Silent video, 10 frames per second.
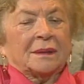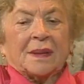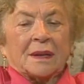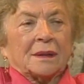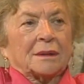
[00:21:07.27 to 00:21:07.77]
no.
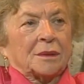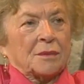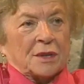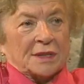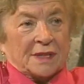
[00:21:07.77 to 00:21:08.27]
they
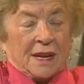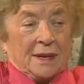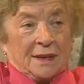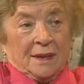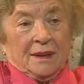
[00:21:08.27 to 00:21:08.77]
took us there,
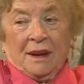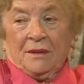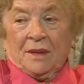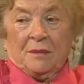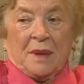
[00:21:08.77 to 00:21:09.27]
and
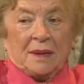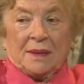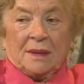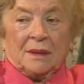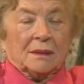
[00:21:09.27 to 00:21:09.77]

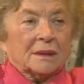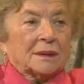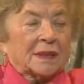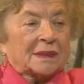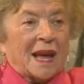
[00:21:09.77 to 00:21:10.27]
everybody,
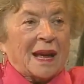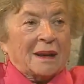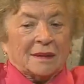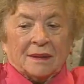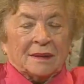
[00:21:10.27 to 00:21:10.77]
the
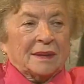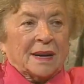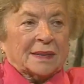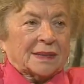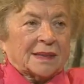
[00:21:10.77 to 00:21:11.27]
town,
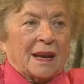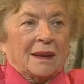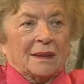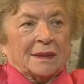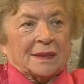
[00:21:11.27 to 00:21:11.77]
next
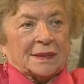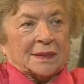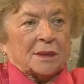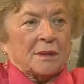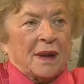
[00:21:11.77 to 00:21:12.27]
town, and
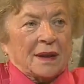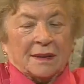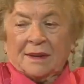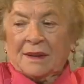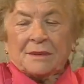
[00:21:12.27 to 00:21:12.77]
so
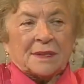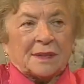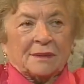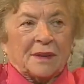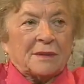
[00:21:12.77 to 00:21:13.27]
on. They
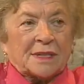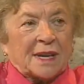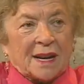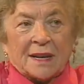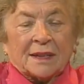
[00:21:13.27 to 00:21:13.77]
was we was
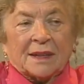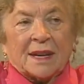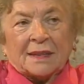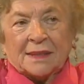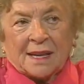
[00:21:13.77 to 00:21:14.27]
laying
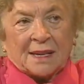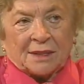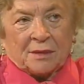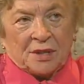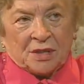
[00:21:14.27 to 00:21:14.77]
next next
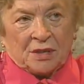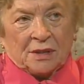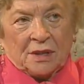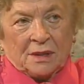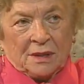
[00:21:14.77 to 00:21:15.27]
to each other.